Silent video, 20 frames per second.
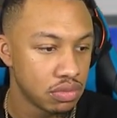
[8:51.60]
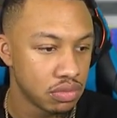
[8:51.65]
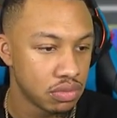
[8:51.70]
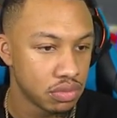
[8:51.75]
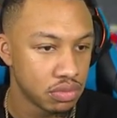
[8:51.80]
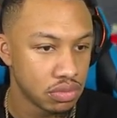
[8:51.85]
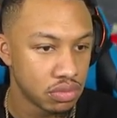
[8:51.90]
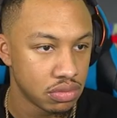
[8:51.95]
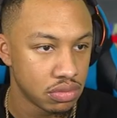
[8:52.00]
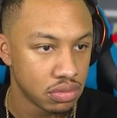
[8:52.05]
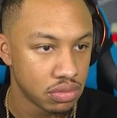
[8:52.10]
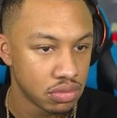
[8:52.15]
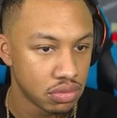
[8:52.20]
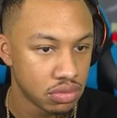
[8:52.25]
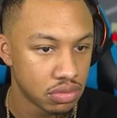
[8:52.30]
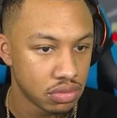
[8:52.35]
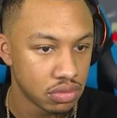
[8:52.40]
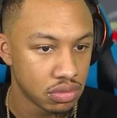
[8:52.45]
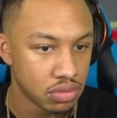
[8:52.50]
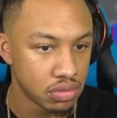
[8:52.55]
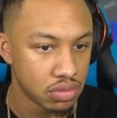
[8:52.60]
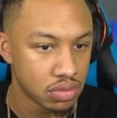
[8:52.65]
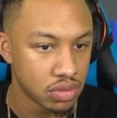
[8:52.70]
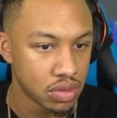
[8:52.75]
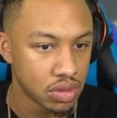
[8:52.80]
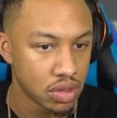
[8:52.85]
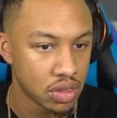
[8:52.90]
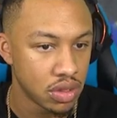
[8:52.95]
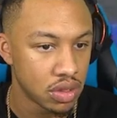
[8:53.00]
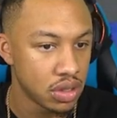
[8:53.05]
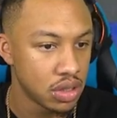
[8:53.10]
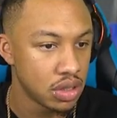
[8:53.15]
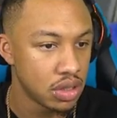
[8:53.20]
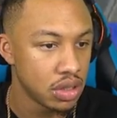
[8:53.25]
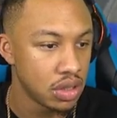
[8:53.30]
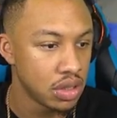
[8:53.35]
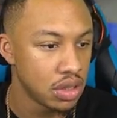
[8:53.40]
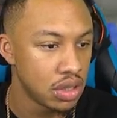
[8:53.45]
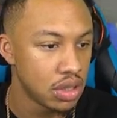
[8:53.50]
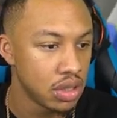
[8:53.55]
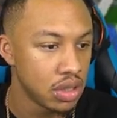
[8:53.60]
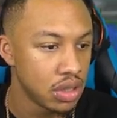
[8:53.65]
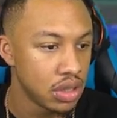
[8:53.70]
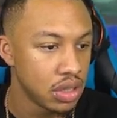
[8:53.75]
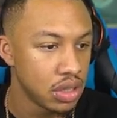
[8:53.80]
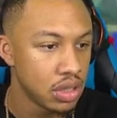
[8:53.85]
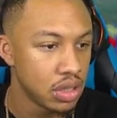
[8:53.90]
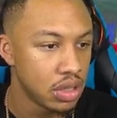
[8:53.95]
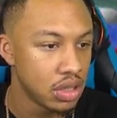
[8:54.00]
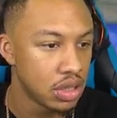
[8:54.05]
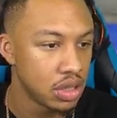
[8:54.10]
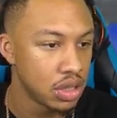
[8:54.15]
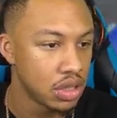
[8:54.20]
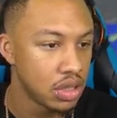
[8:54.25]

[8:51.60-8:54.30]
No one is speaking in this clip.